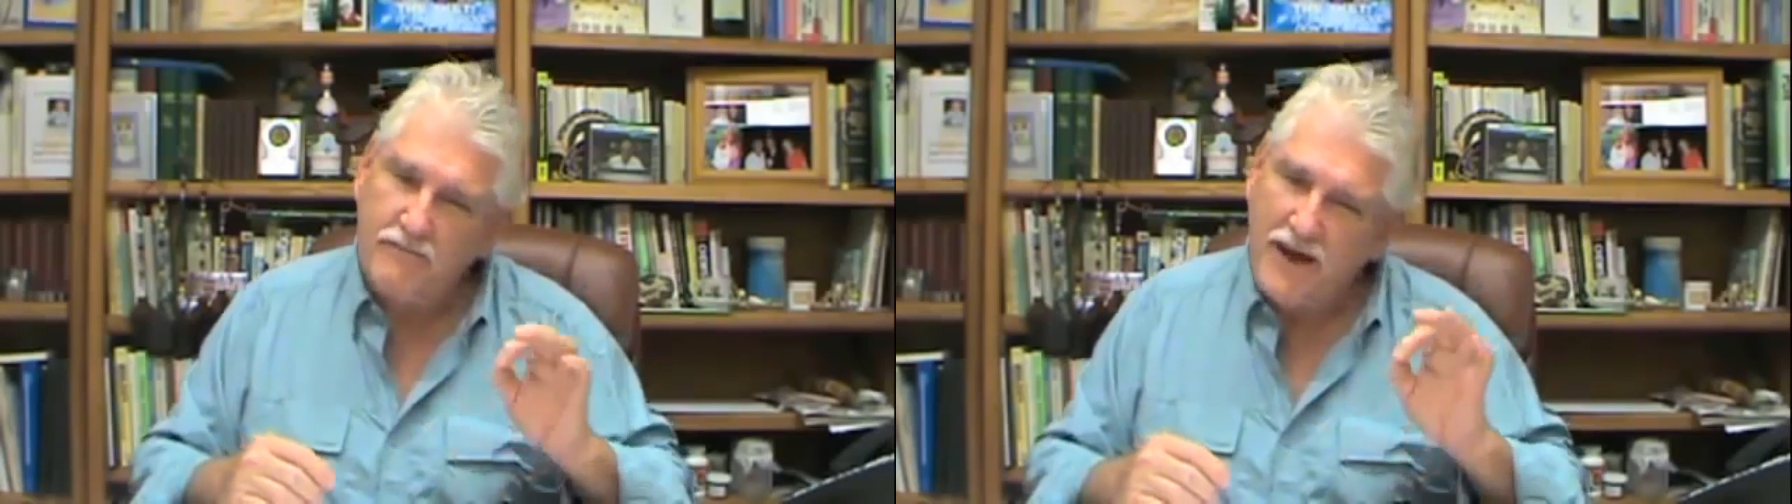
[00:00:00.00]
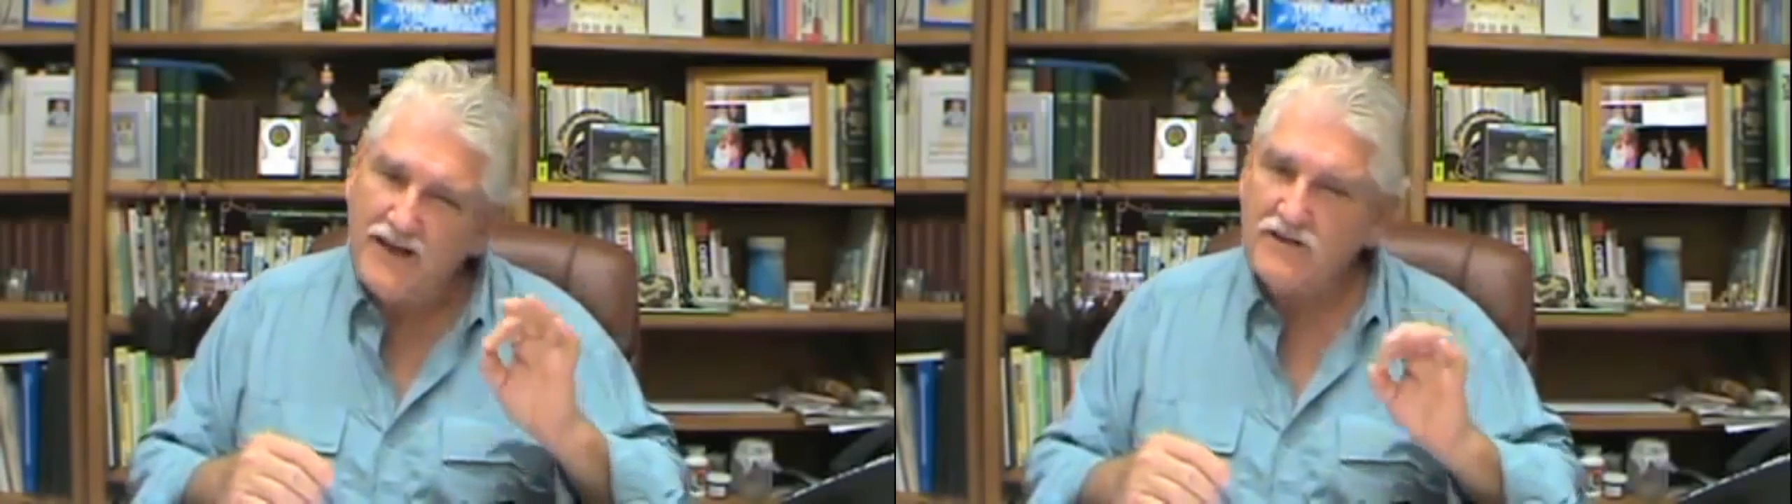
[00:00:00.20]

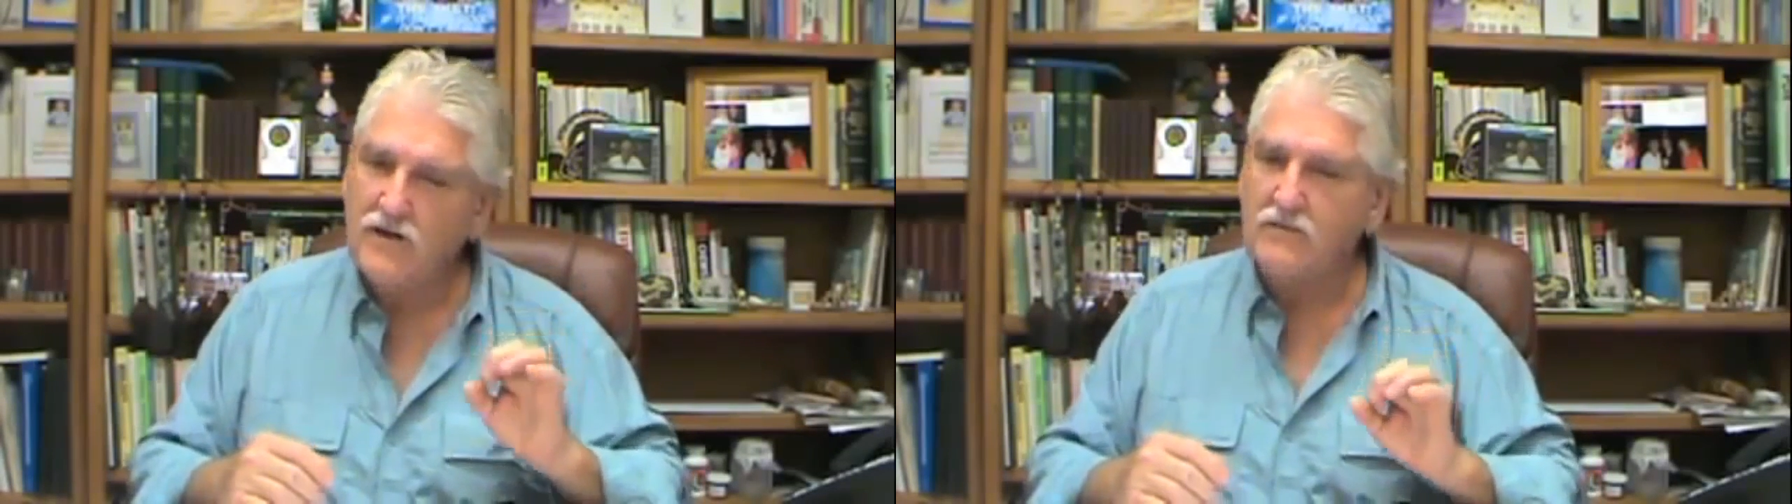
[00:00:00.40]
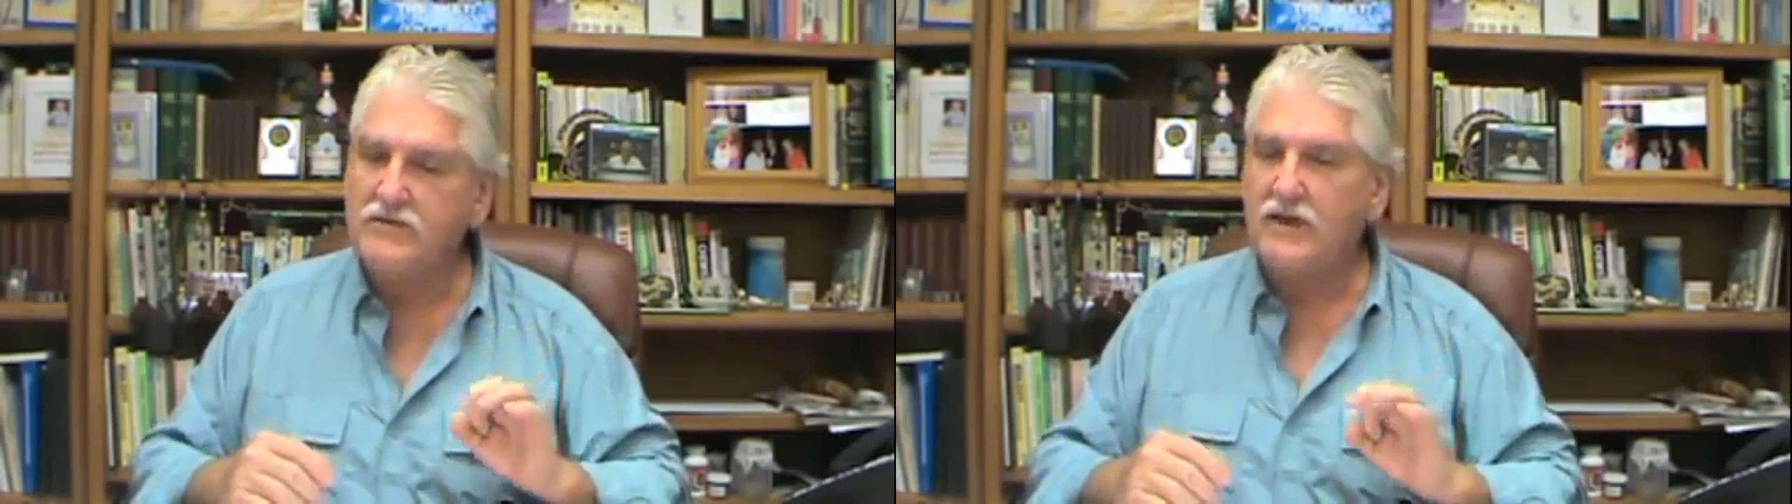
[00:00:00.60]
best
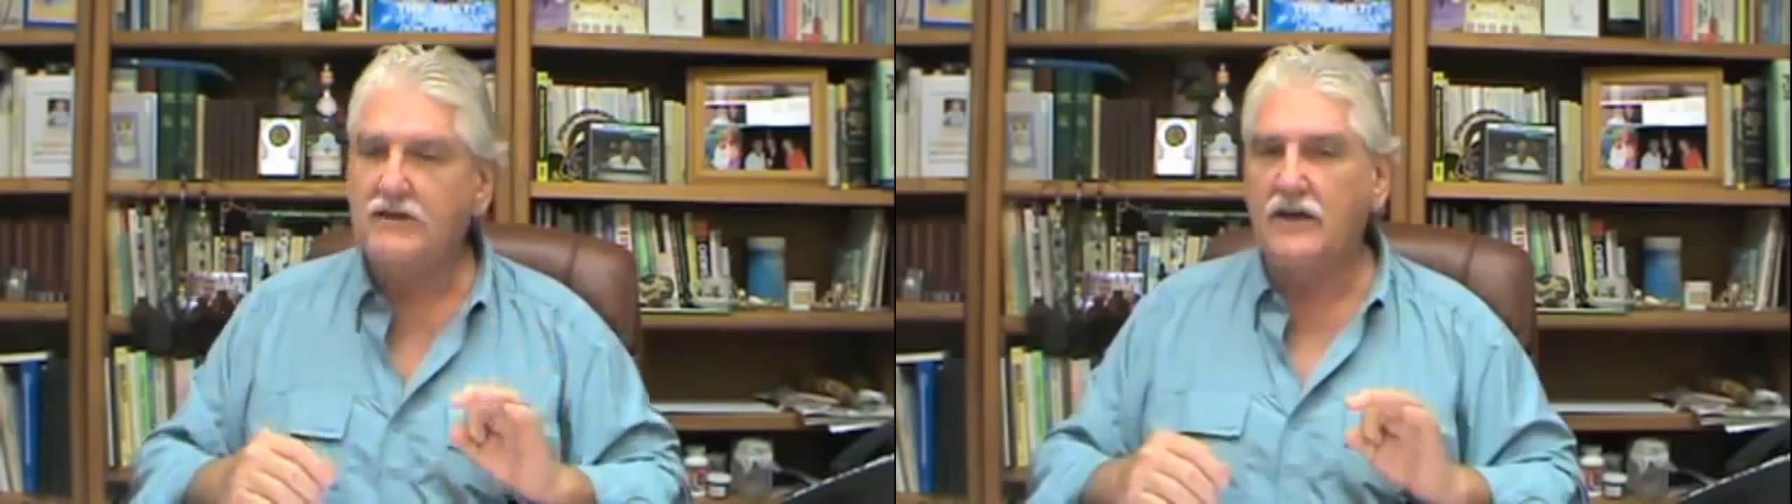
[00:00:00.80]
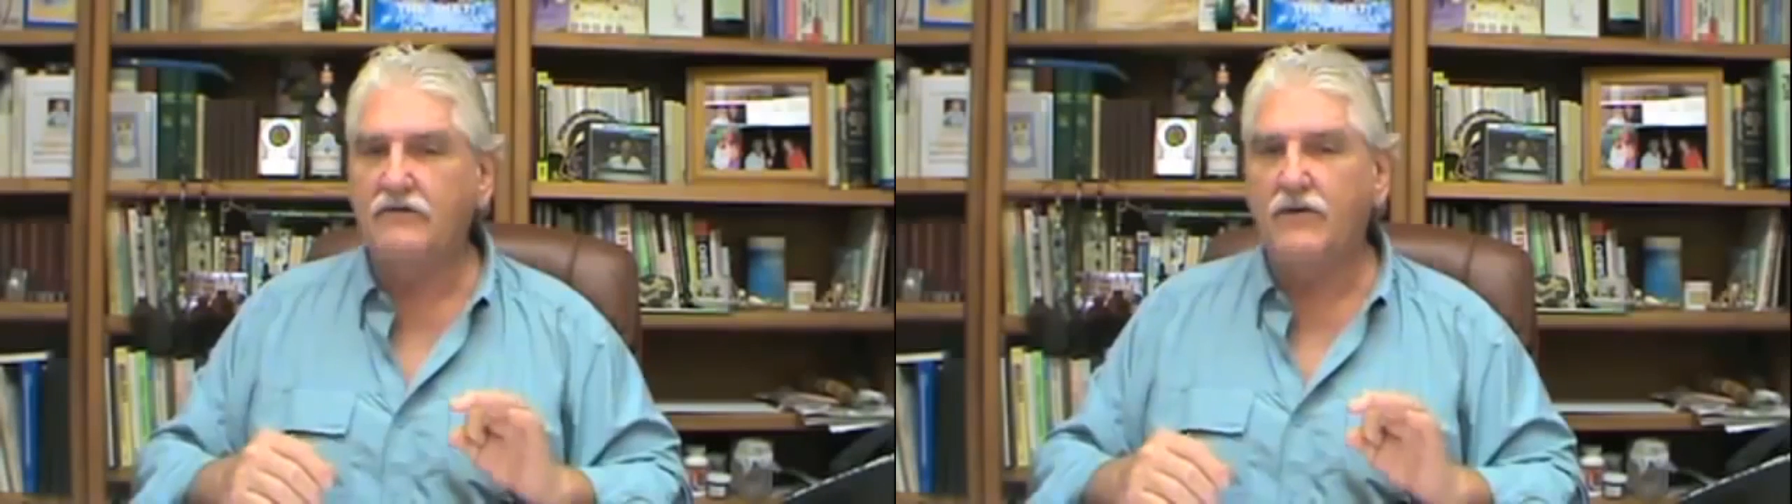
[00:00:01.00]
herbs
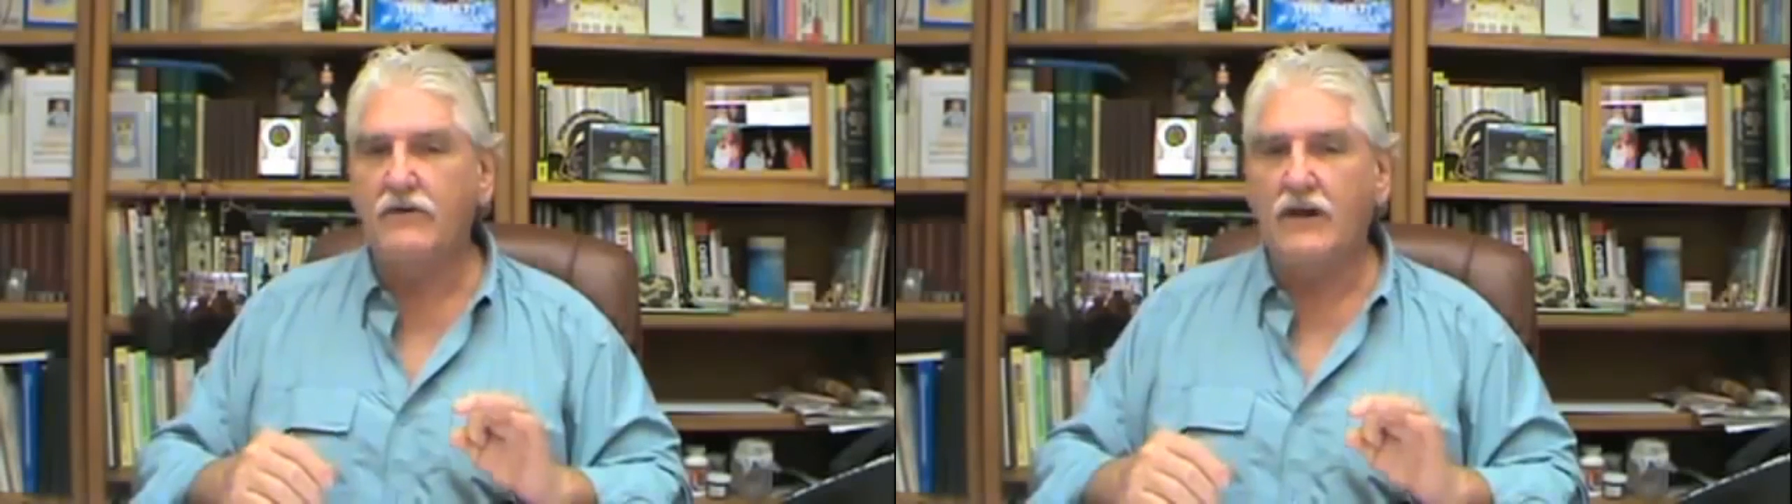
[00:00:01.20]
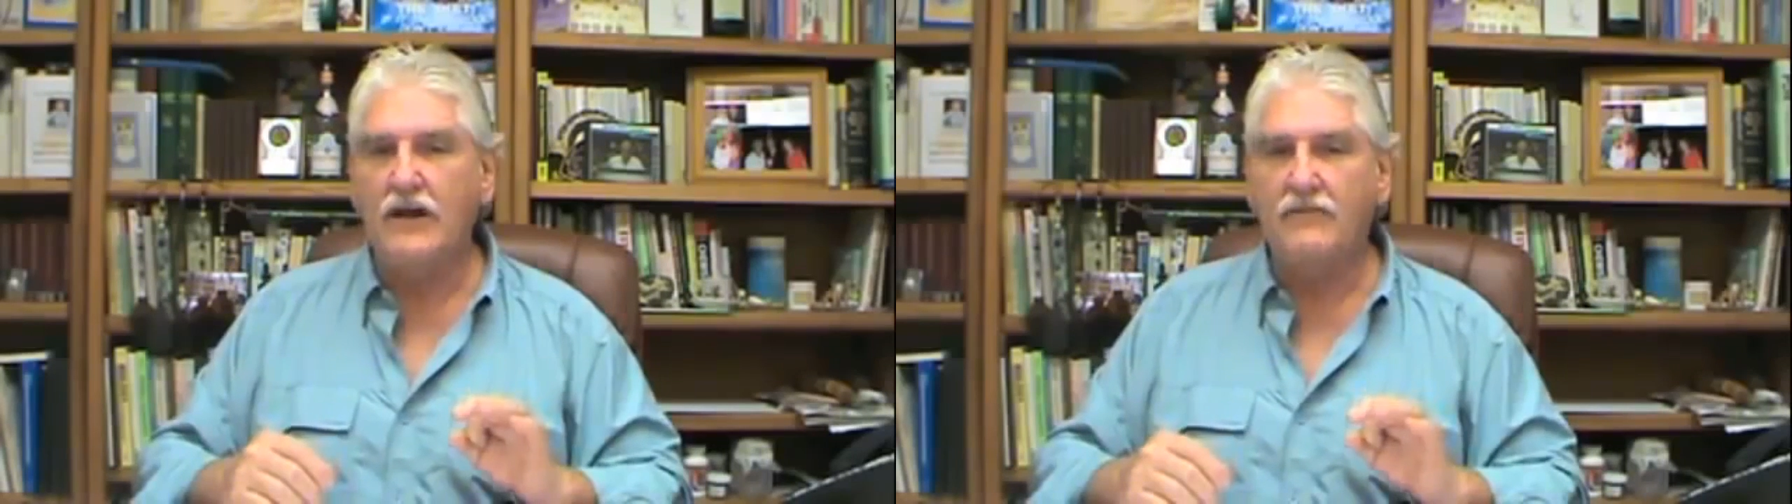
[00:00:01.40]
in there for
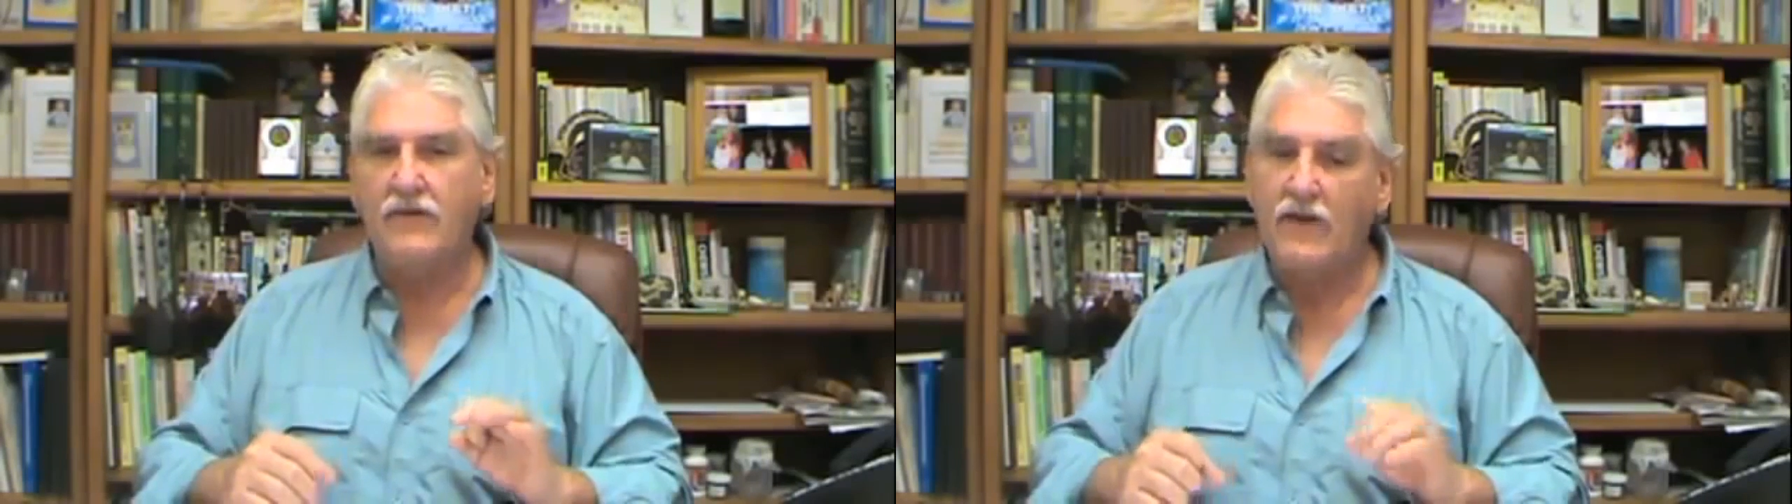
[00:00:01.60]
the lymph,